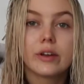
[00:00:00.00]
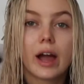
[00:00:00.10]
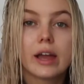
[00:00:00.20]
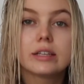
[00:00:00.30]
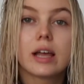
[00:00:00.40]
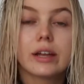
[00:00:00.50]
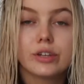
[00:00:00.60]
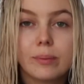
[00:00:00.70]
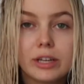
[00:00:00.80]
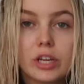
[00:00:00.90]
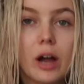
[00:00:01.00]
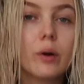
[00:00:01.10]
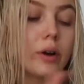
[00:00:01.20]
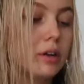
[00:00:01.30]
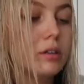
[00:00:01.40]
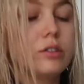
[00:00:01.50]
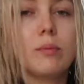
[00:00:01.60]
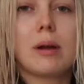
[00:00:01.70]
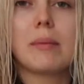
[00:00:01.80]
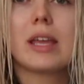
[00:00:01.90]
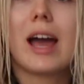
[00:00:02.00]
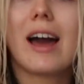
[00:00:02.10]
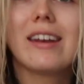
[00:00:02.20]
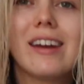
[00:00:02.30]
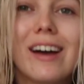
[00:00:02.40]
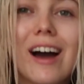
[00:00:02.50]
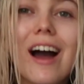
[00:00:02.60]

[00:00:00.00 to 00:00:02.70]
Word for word: guys i took my shower don't mind my cat